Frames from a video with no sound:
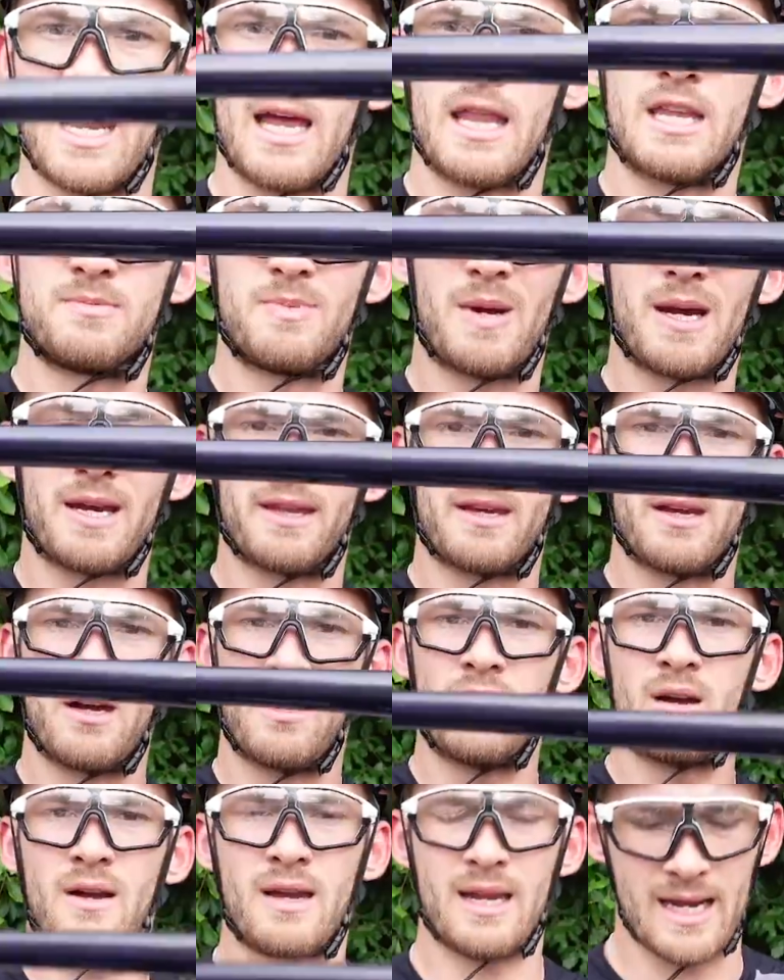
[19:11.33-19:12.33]
get this back in the
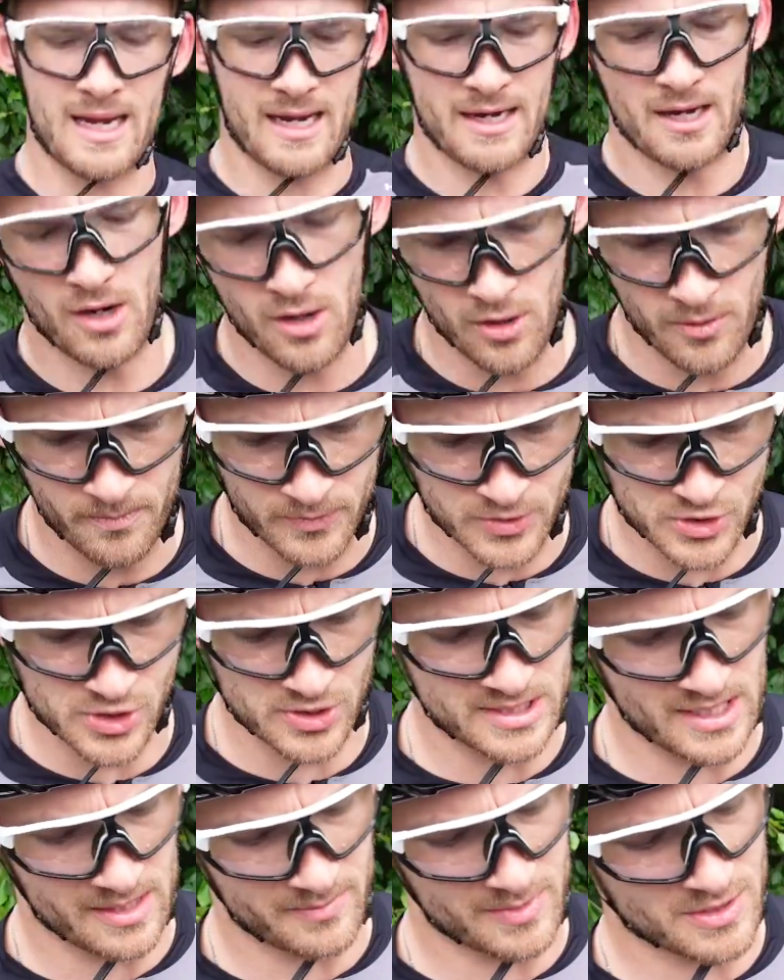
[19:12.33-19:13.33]
car, gonna head home,
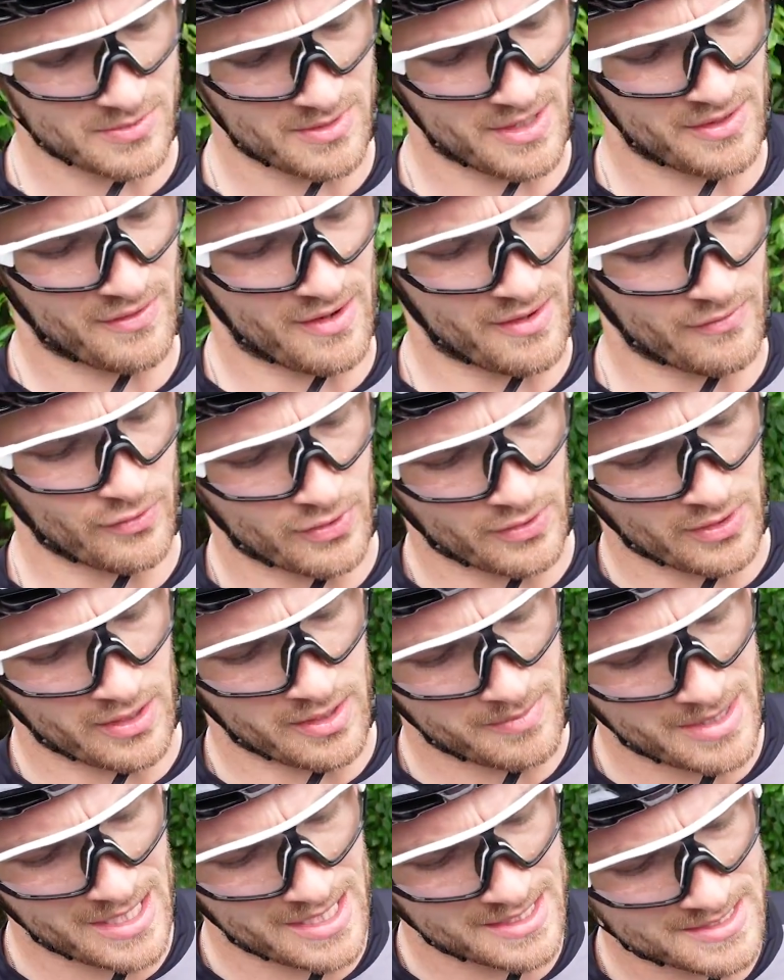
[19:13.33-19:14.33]
should take me 25 or 30
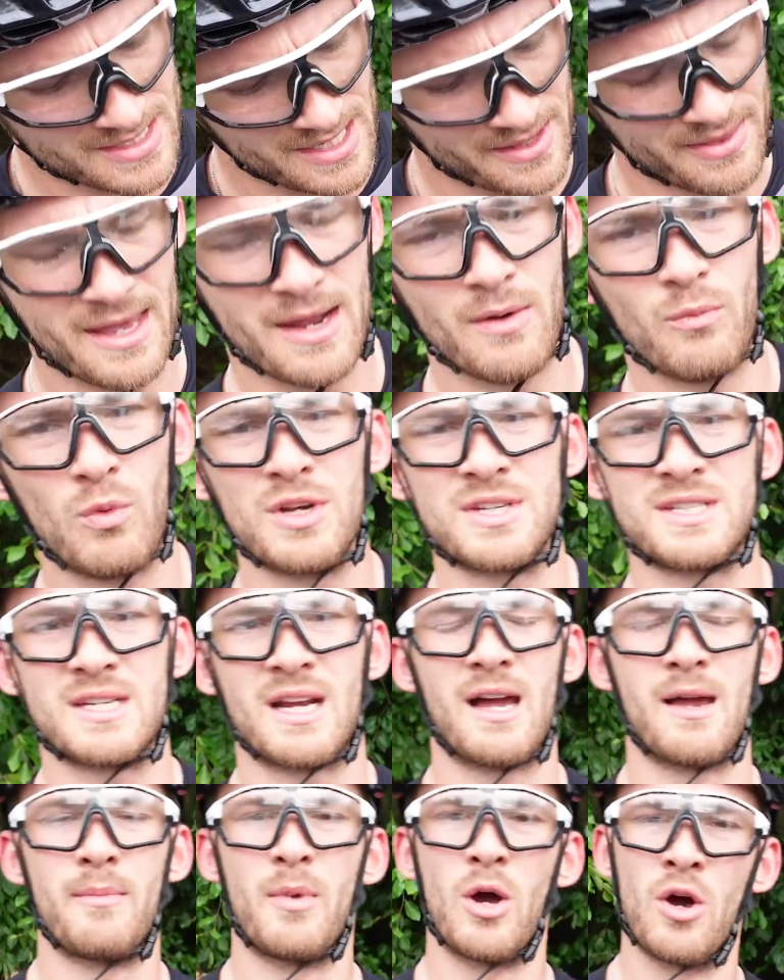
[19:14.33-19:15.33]
minutes, and then once
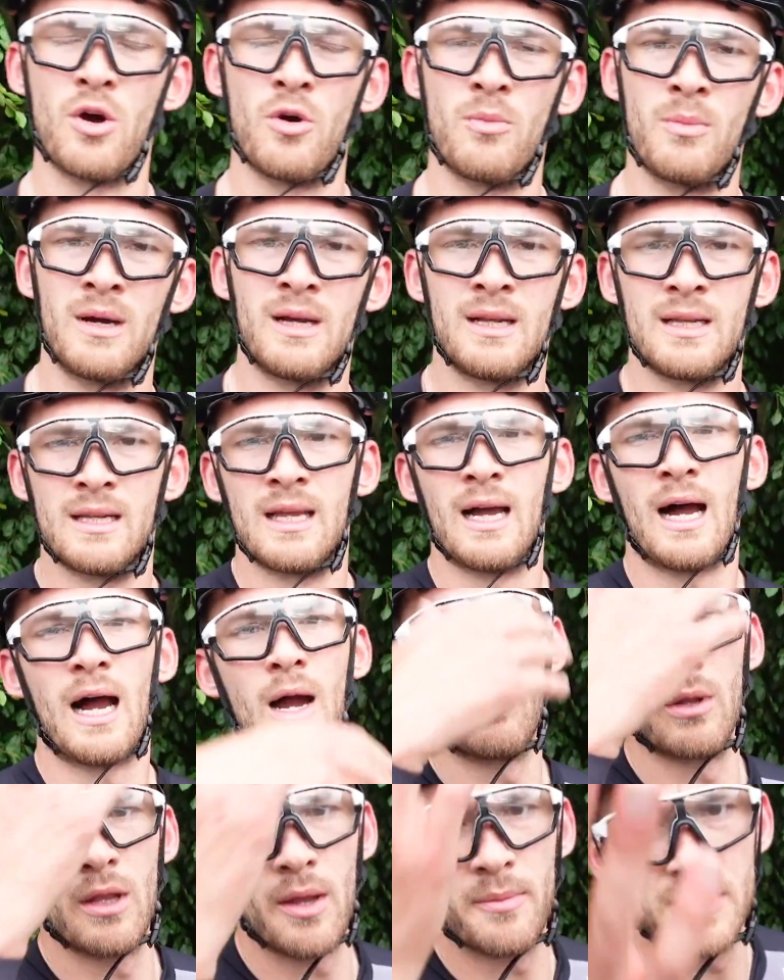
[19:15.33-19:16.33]
I am home,
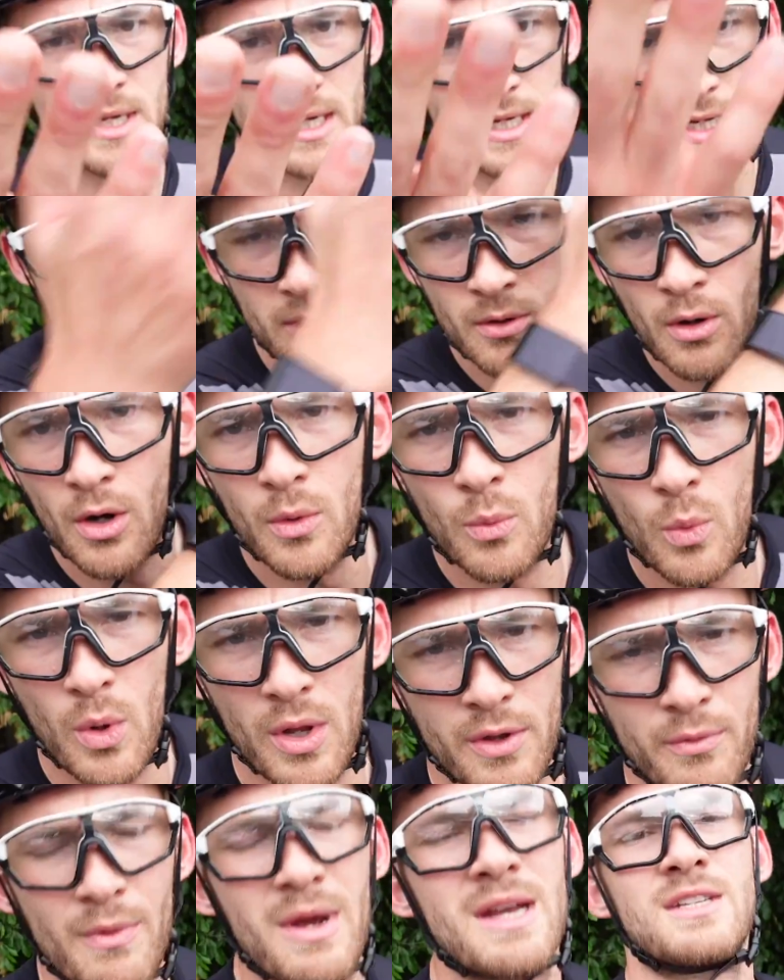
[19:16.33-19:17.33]
I will update you on
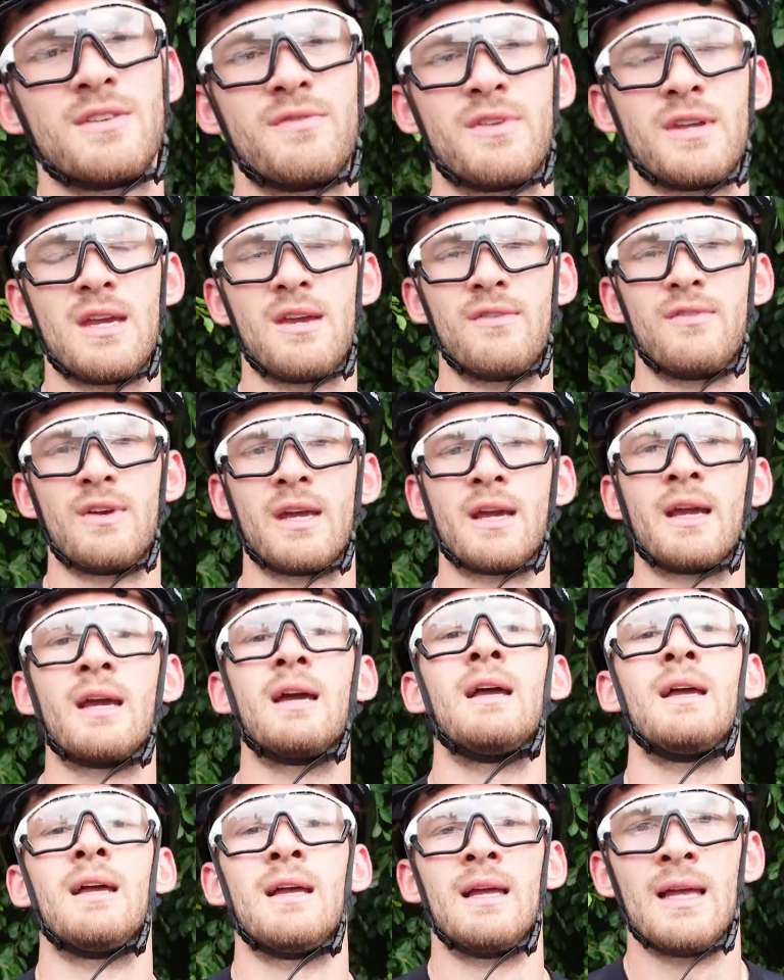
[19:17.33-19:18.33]
what the rest of the evening
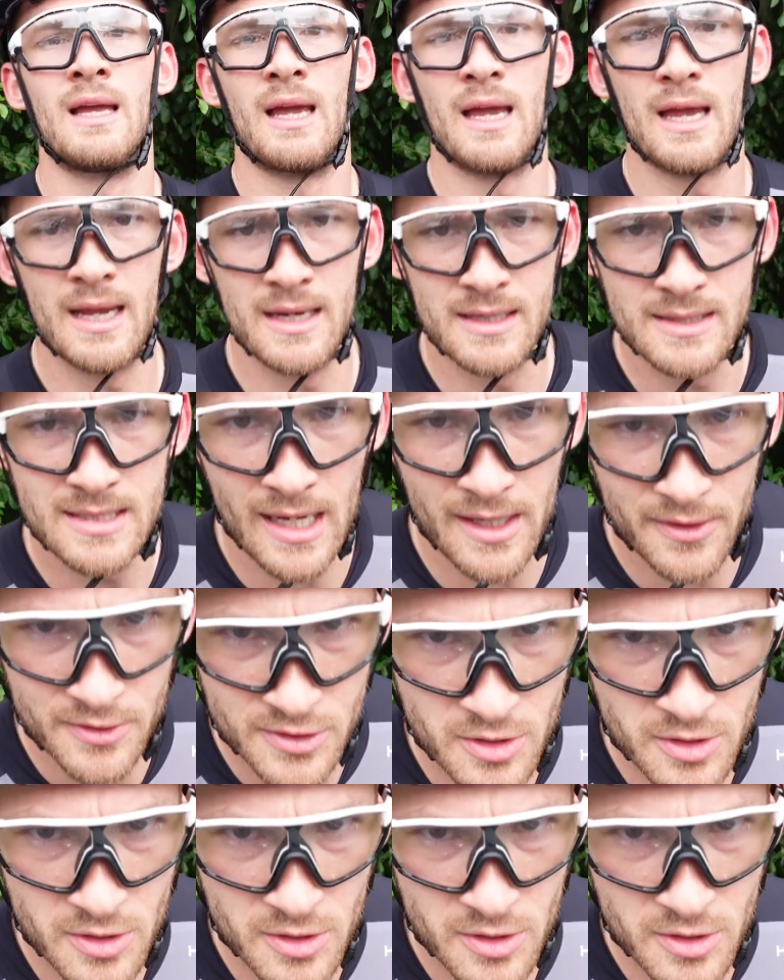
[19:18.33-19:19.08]
entails.